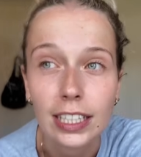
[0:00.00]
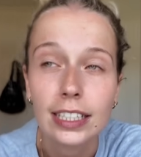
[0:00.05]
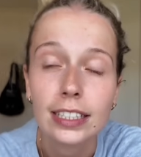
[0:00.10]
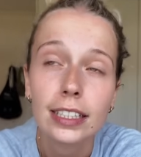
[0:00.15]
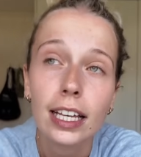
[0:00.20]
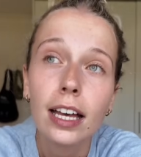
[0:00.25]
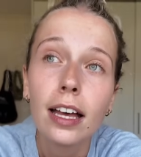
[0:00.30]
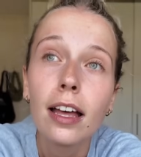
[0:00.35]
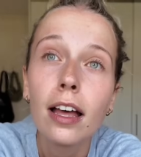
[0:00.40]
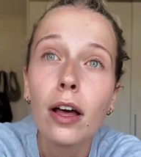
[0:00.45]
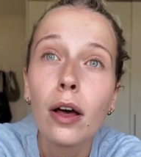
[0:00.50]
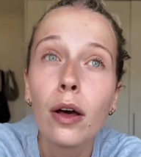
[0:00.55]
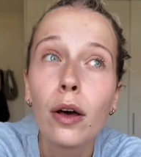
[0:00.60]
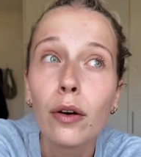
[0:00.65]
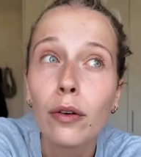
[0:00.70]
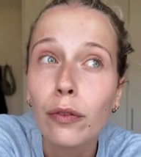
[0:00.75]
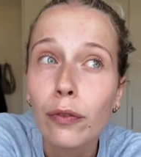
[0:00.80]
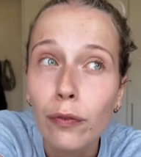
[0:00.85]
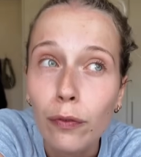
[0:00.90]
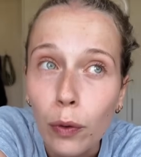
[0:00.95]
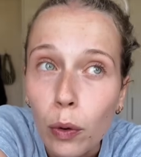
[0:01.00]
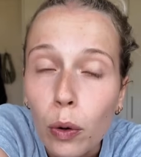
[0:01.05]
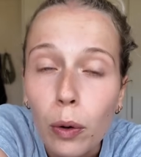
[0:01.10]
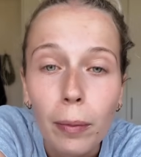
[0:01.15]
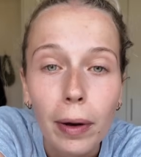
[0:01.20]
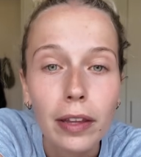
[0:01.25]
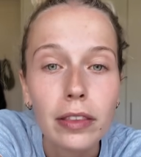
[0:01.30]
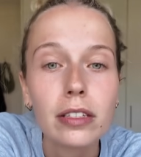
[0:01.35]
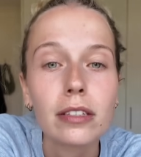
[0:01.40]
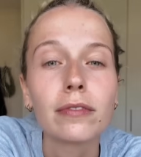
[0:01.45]
It's 4
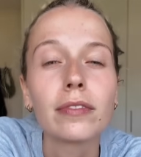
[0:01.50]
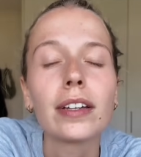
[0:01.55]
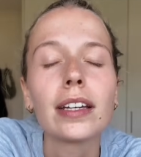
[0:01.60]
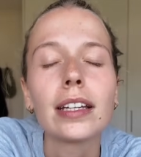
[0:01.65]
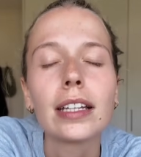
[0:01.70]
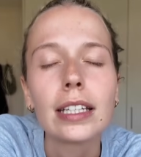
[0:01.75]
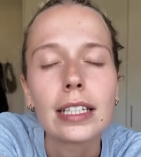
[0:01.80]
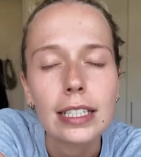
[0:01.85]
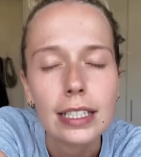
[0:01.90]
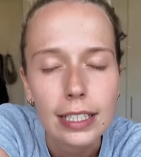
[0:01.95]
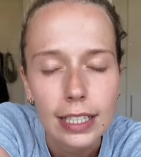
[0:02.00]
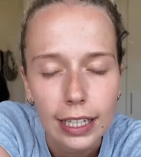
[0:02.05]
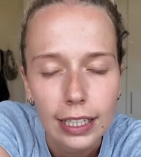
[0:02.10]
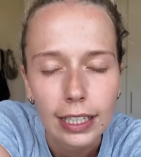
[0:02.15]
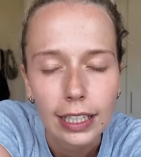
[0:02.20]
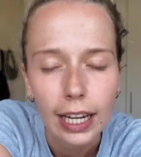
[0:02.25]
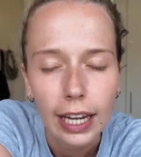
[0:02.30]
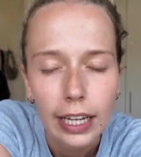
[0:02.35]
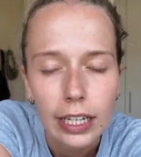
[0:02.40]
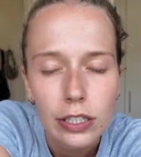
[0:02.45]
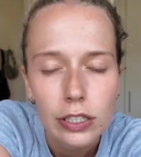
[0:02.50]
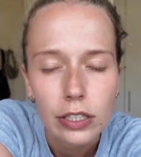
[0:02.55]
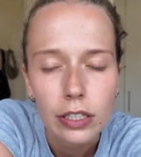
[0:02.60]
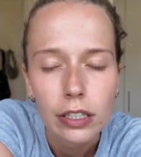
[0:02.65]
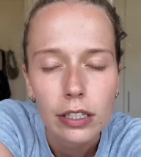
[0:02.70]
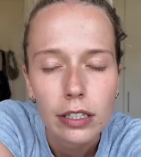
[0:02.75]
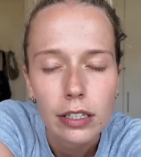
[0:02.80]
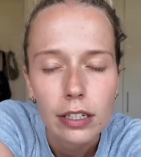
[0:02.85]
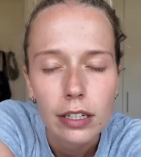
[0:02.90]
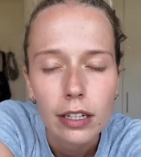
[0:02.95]
months of
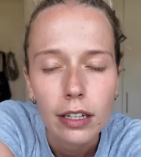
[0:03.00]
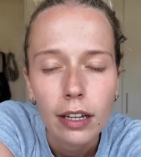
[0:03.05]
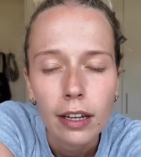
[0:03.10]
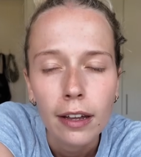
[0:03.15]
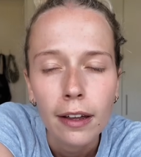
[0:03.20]
dedication